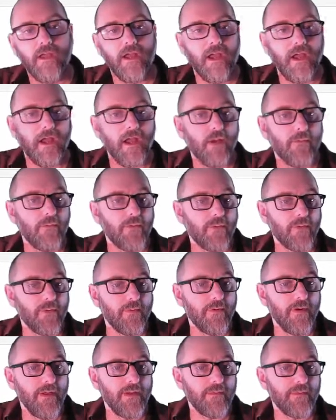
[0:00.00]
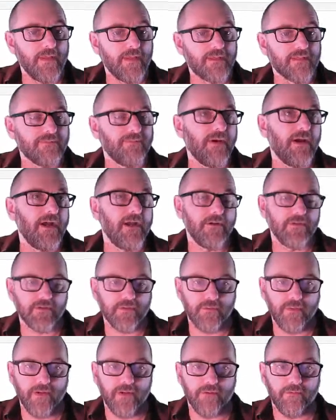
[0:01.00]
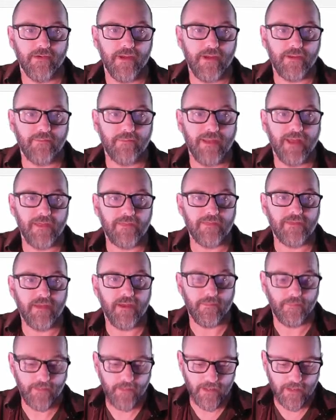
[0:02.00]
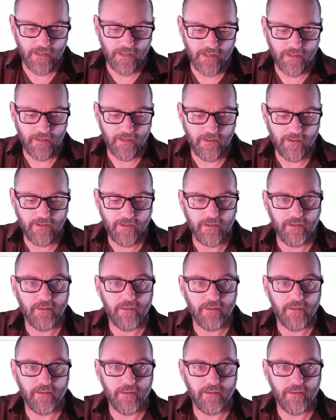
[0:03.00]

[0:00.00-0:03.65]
What do we want? It's pi r squared, right? Math.pi